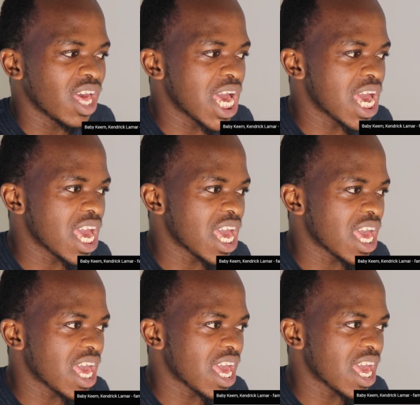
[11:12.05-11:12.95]

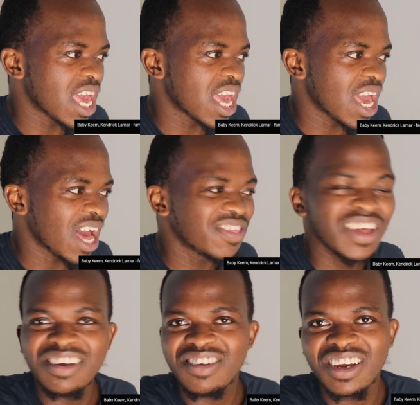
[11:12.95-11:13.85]
I
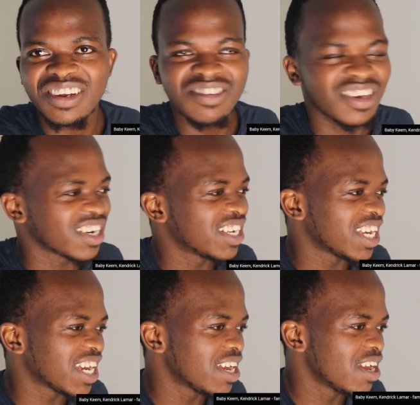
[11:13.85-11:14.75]
think there's a green
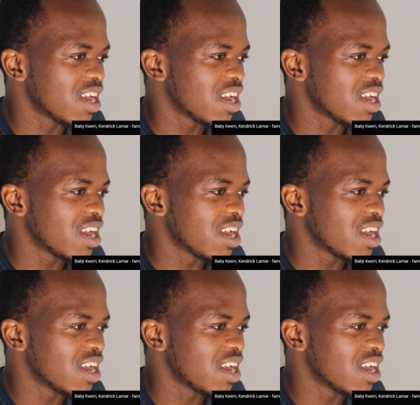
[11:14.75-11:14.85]
screen here.